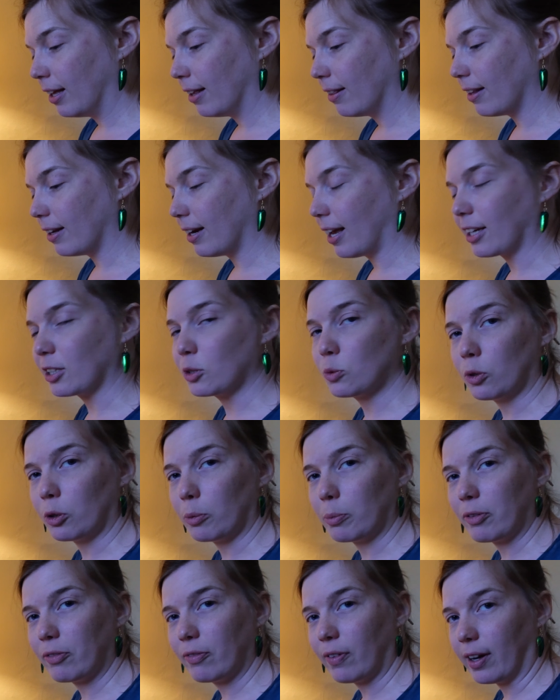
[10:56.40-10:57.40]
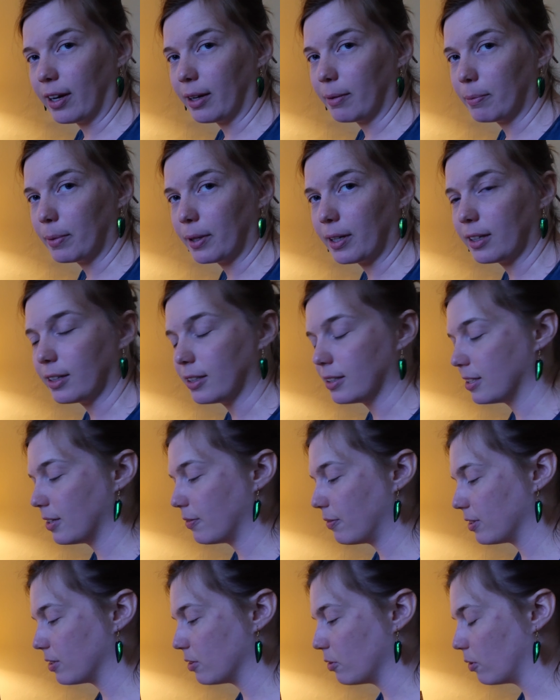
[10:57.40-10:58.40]
the next one will be fine, because
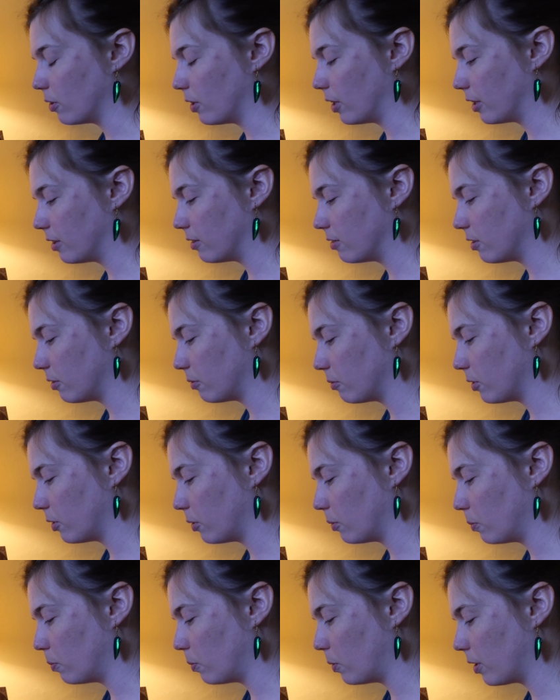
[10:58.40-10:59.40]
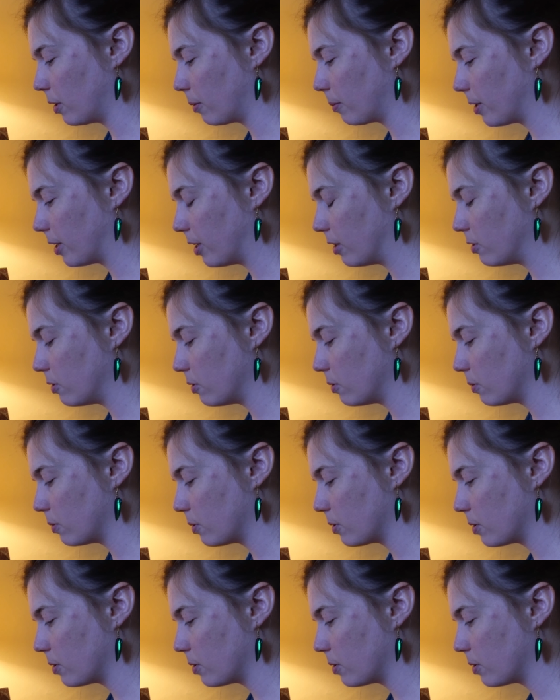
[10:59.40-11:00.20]
if it's not, I don't know what I'm gonna do.